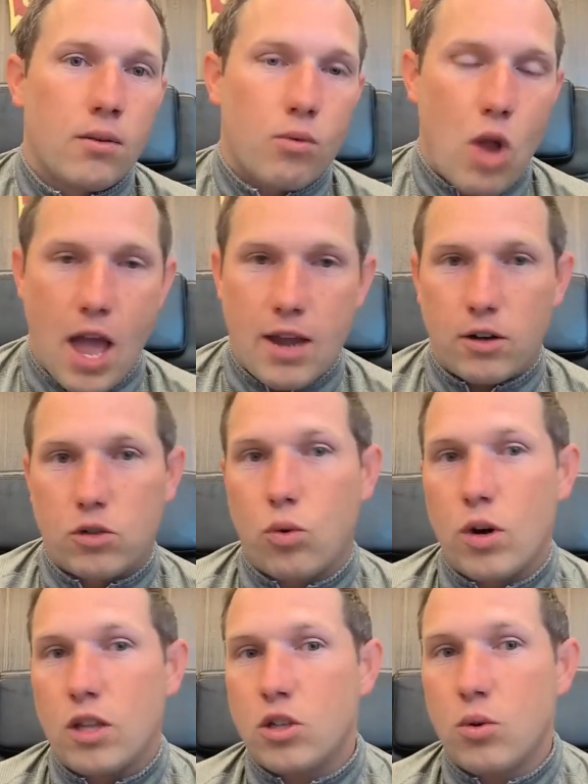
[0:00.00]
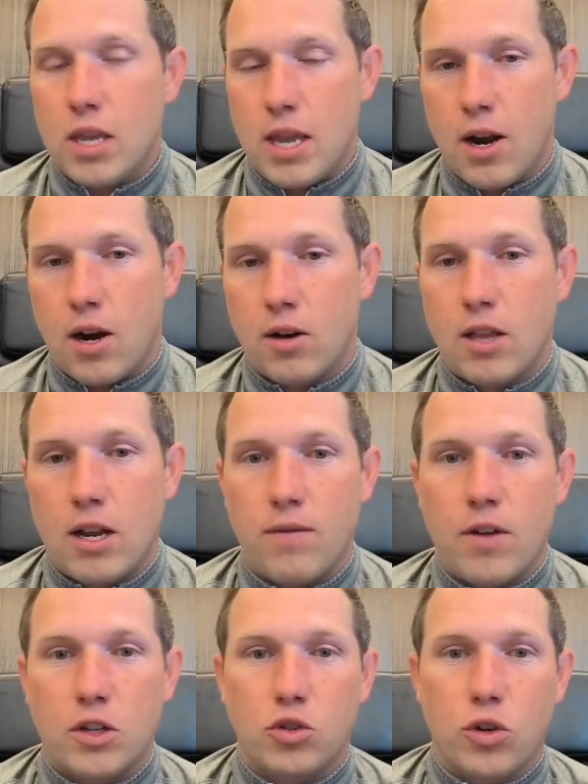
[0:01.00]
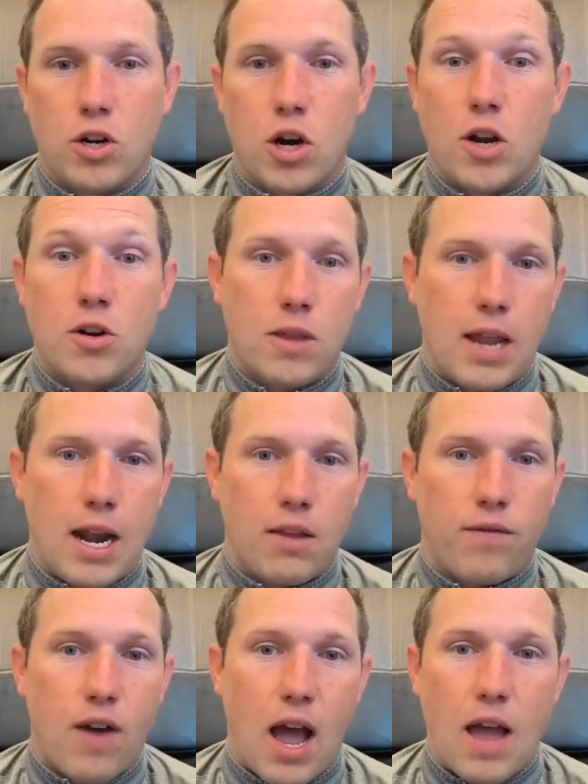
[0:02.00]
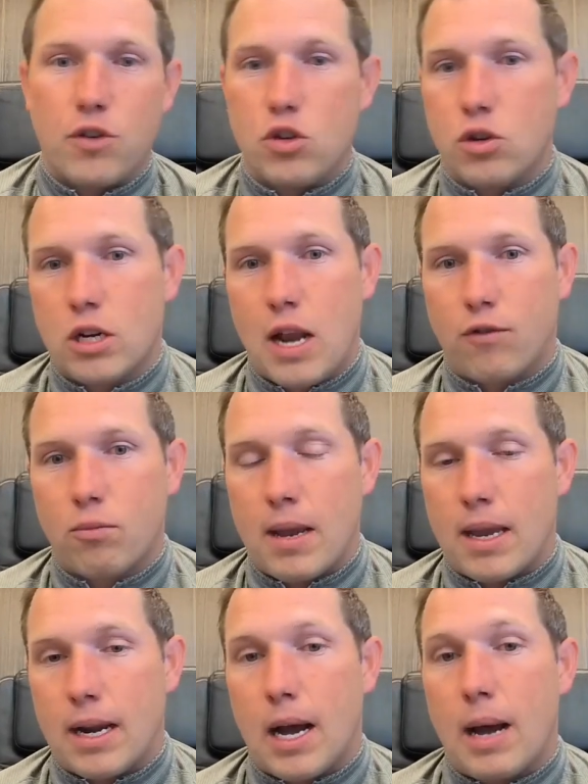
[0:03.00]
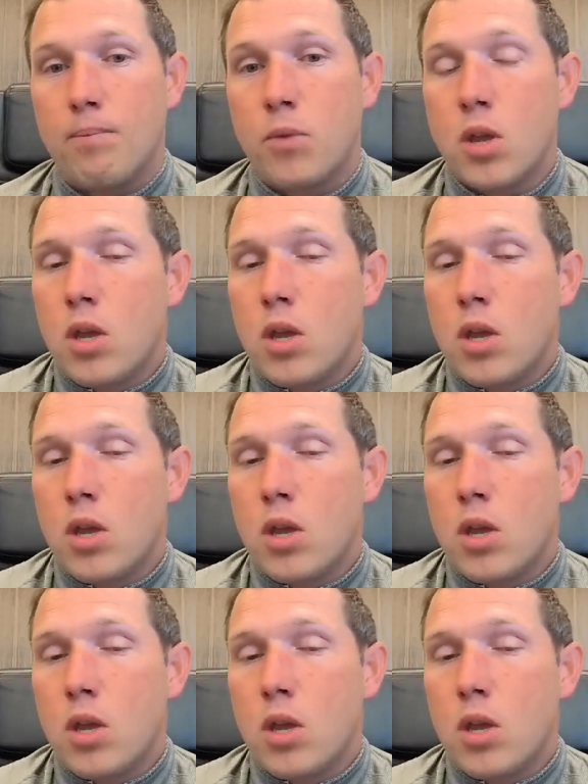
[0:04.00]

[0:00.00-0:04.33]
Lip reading: right, or 22 a year, then eventually you're under the 85 and you could never make it up.